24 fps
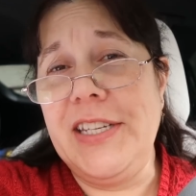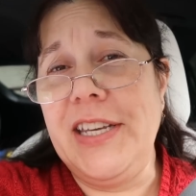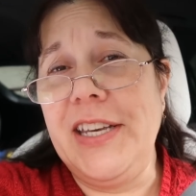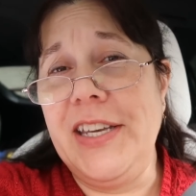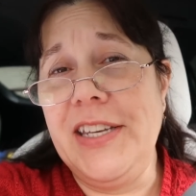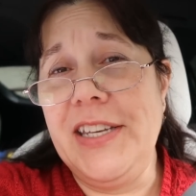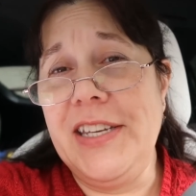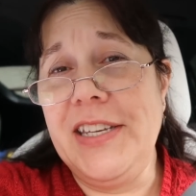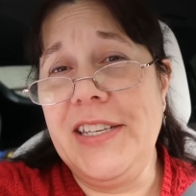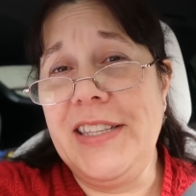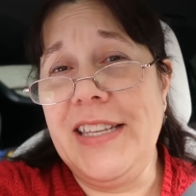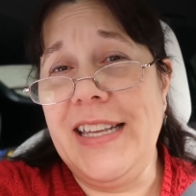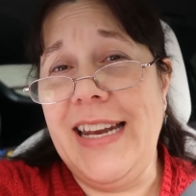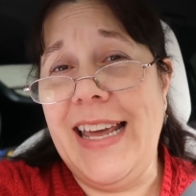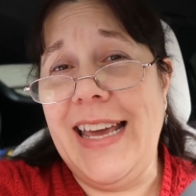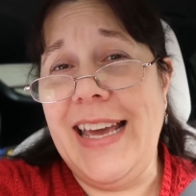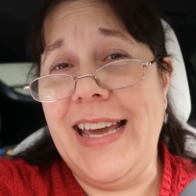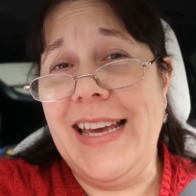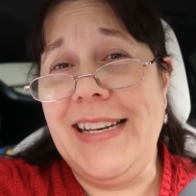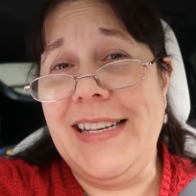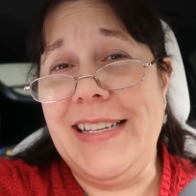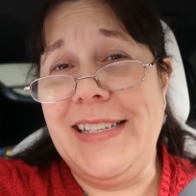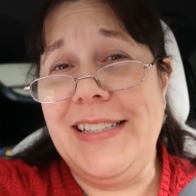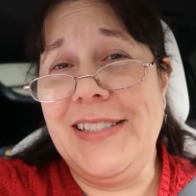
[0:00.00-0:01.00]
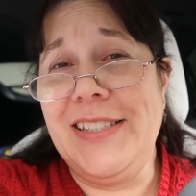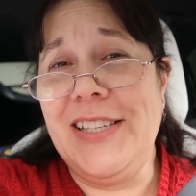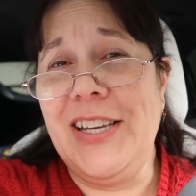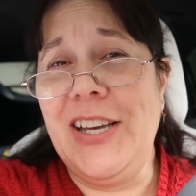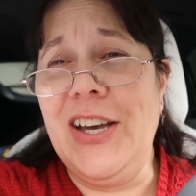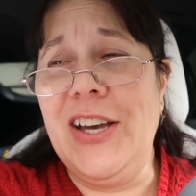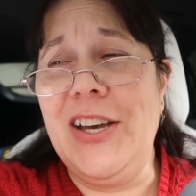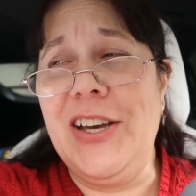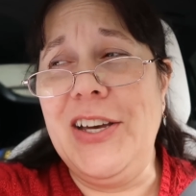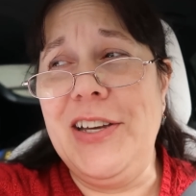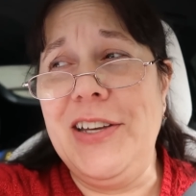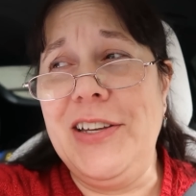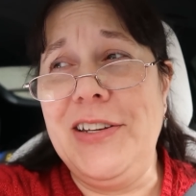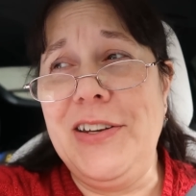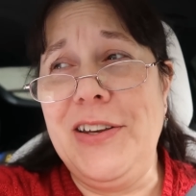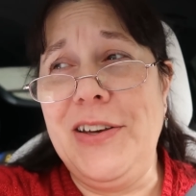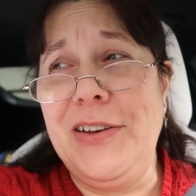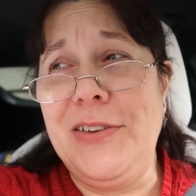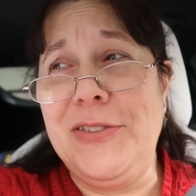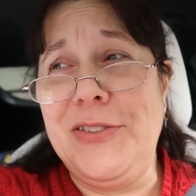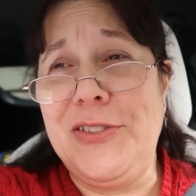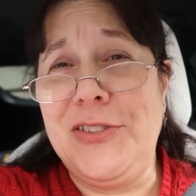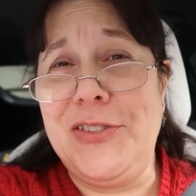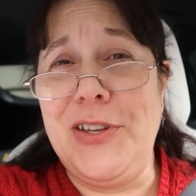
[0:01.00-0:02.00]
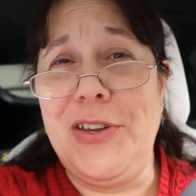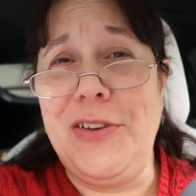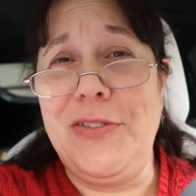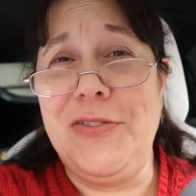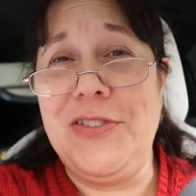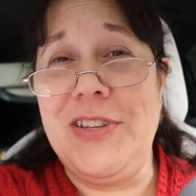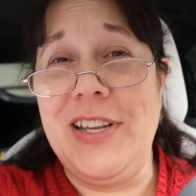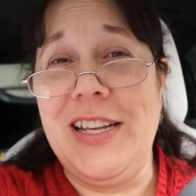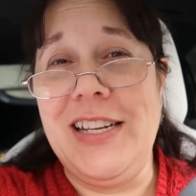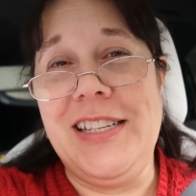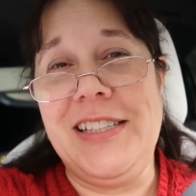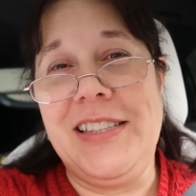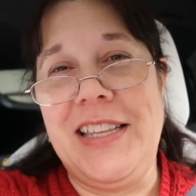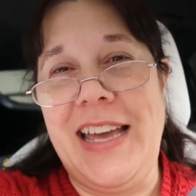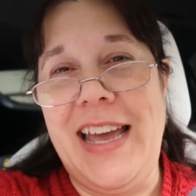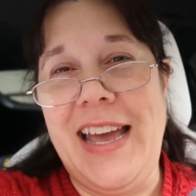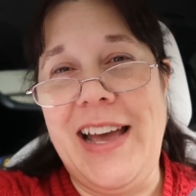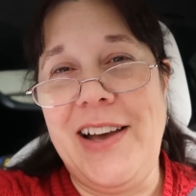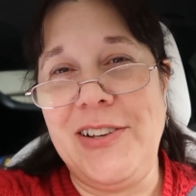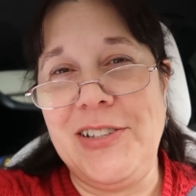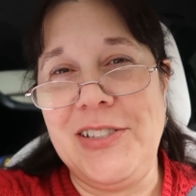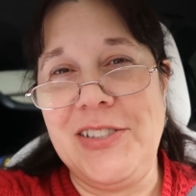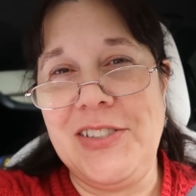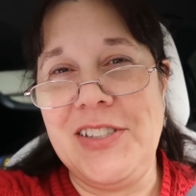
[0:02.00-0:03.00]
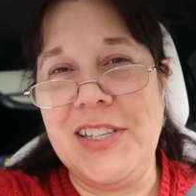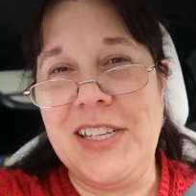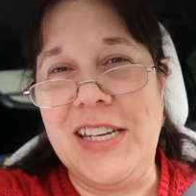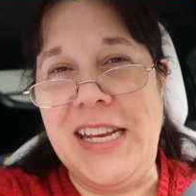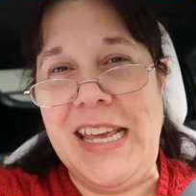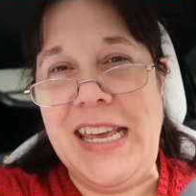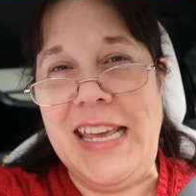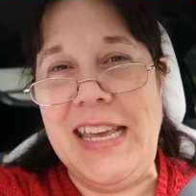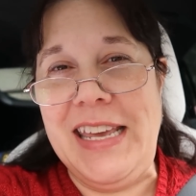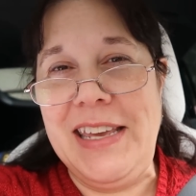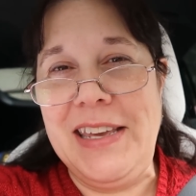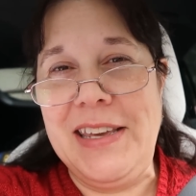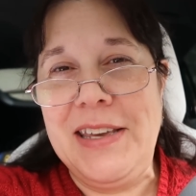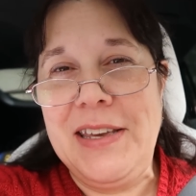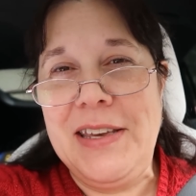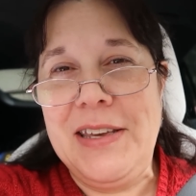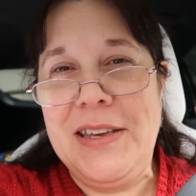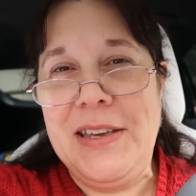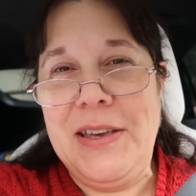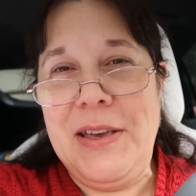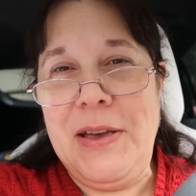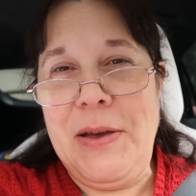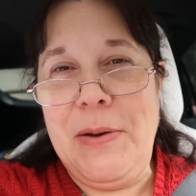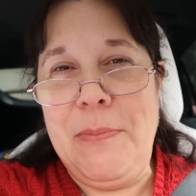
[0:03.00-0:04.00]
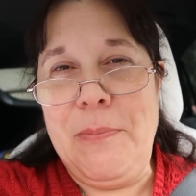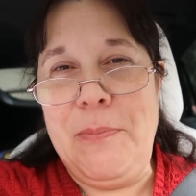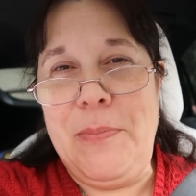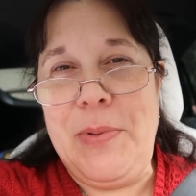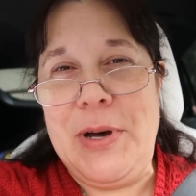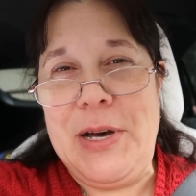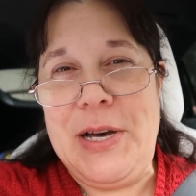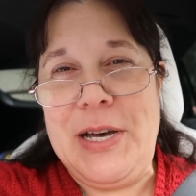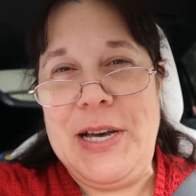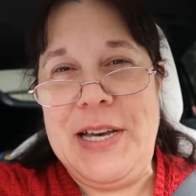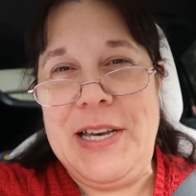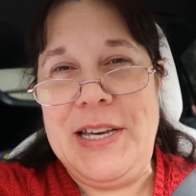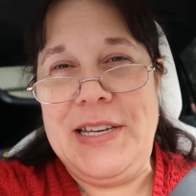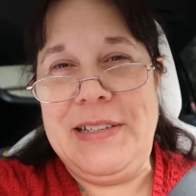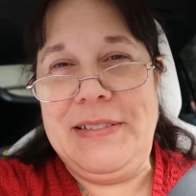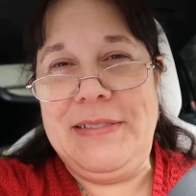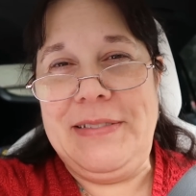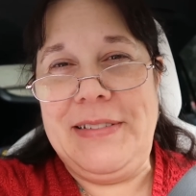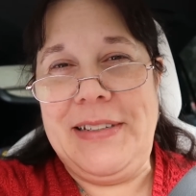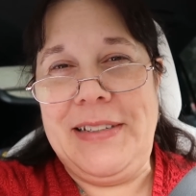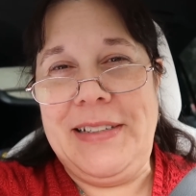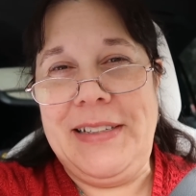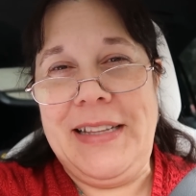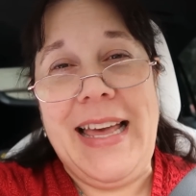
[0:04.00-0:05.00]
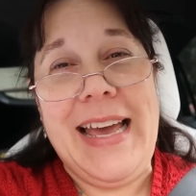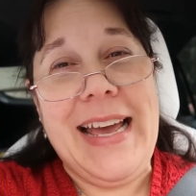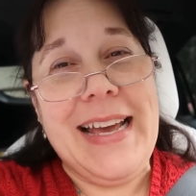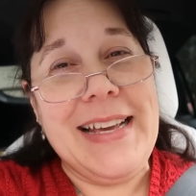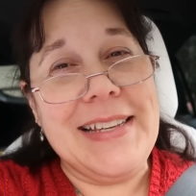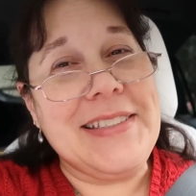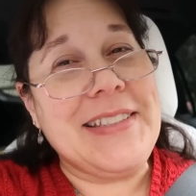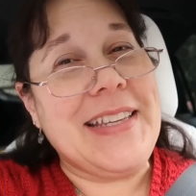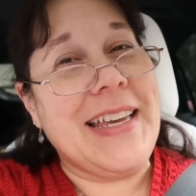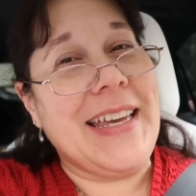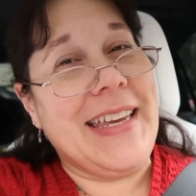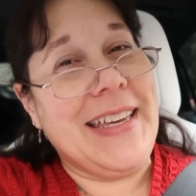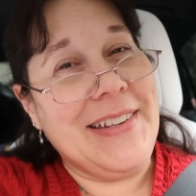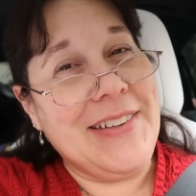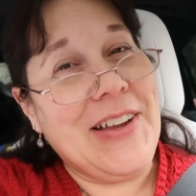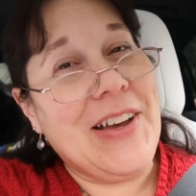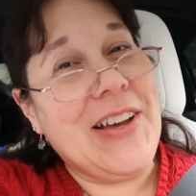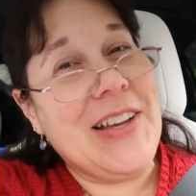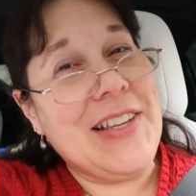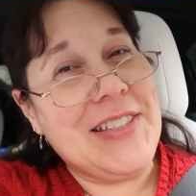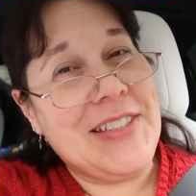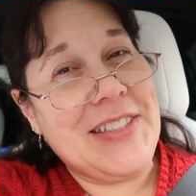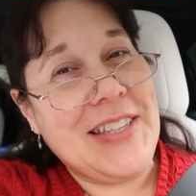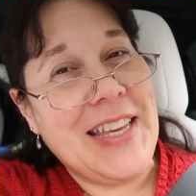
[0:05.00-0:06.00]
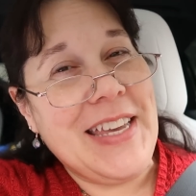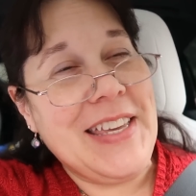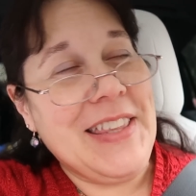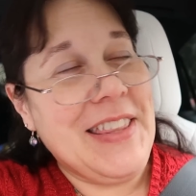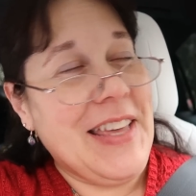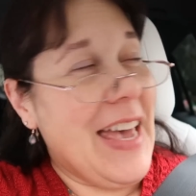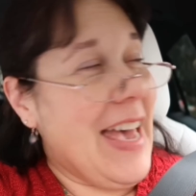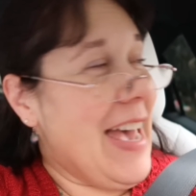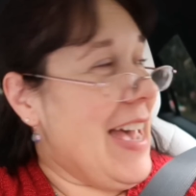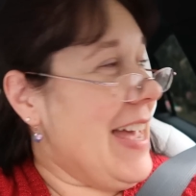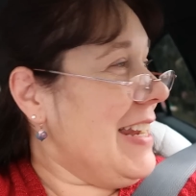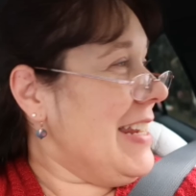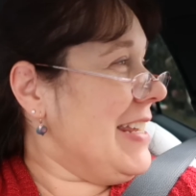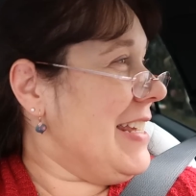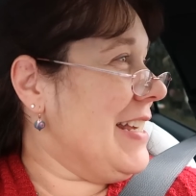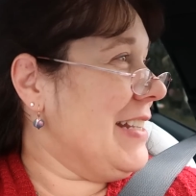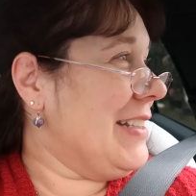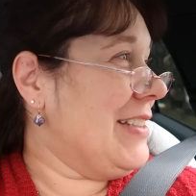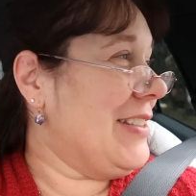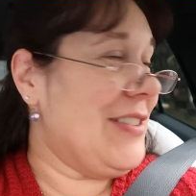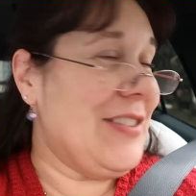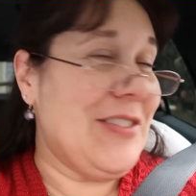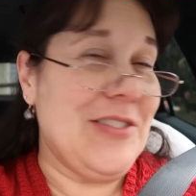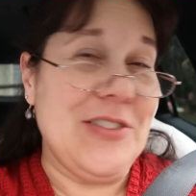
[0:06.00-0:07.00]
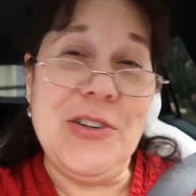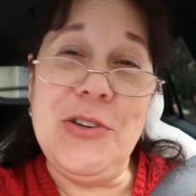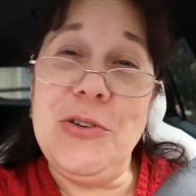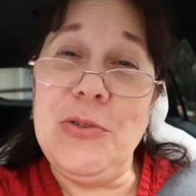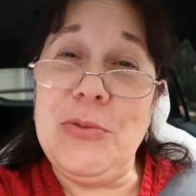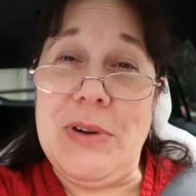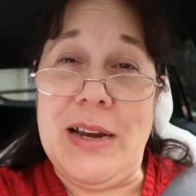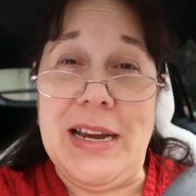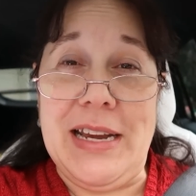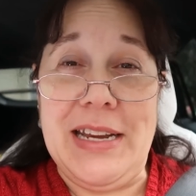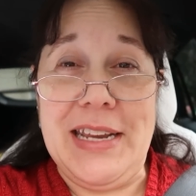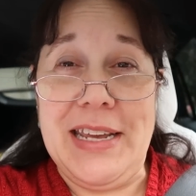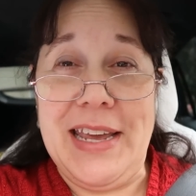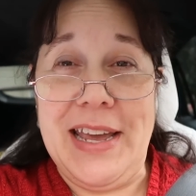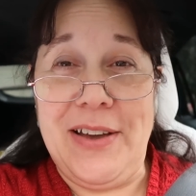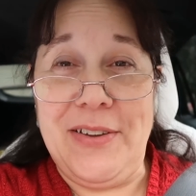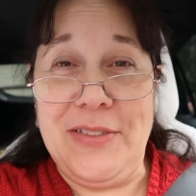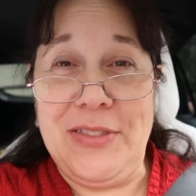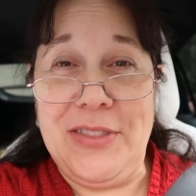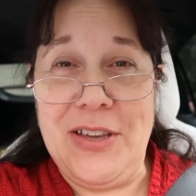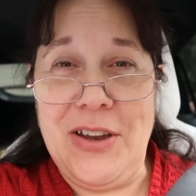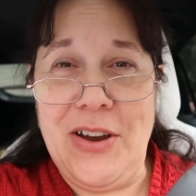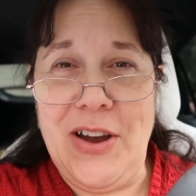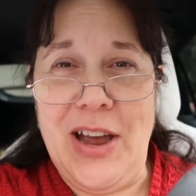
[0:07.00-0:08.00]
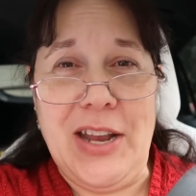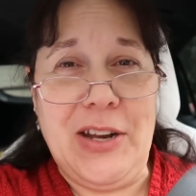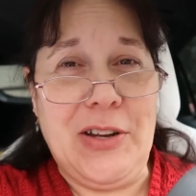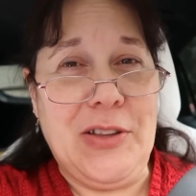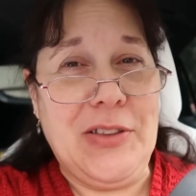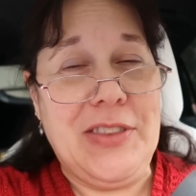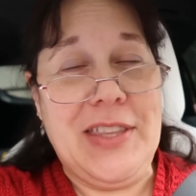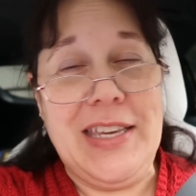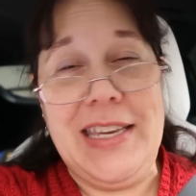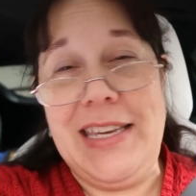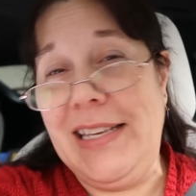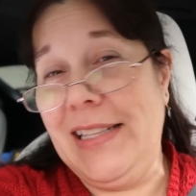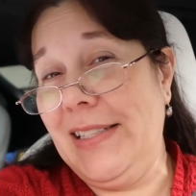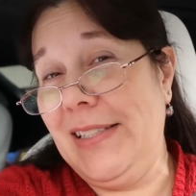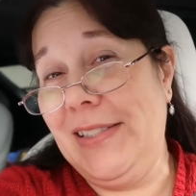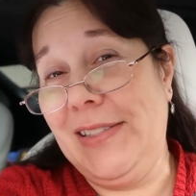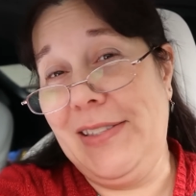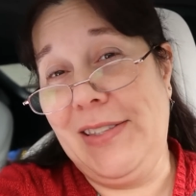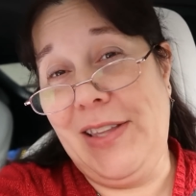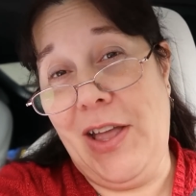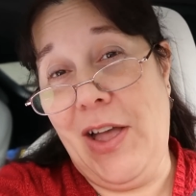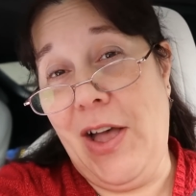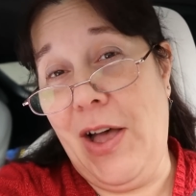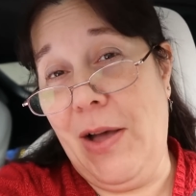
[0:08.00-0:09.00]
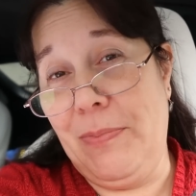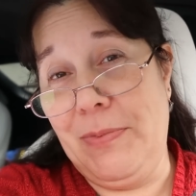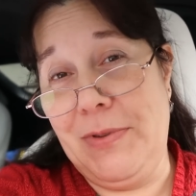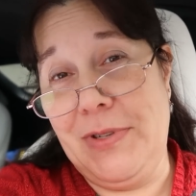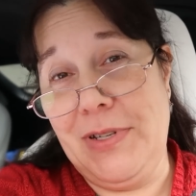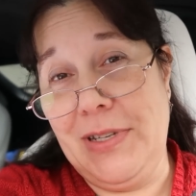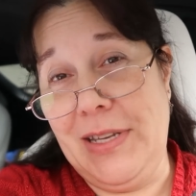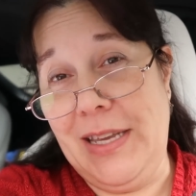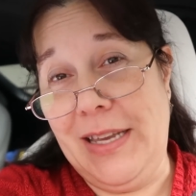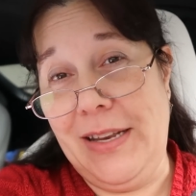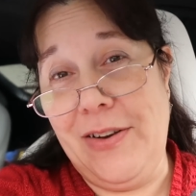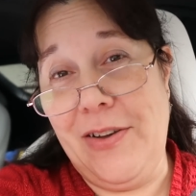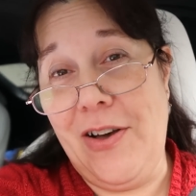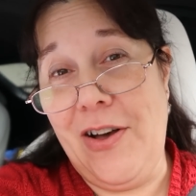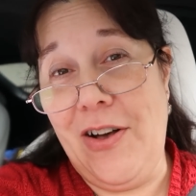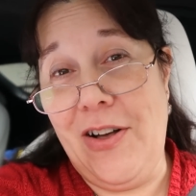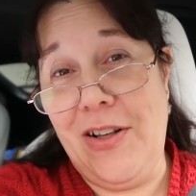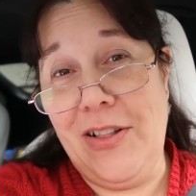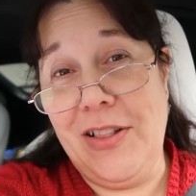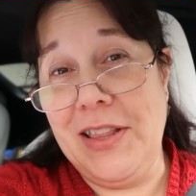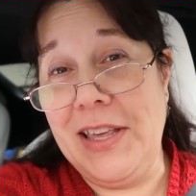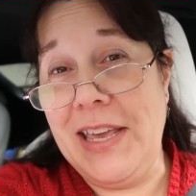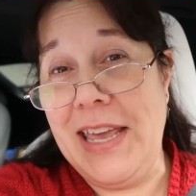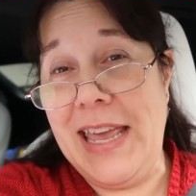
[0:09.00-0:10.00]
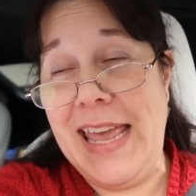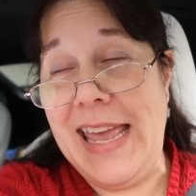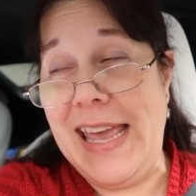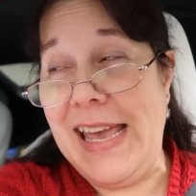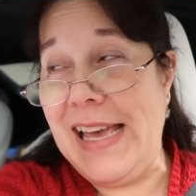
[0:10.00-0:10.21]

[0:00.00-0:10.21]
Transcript: could tell you that I got a ton of stuff done at the house today, but alas, I cannot say that. It's still raining out there. I don't think it stopped at all.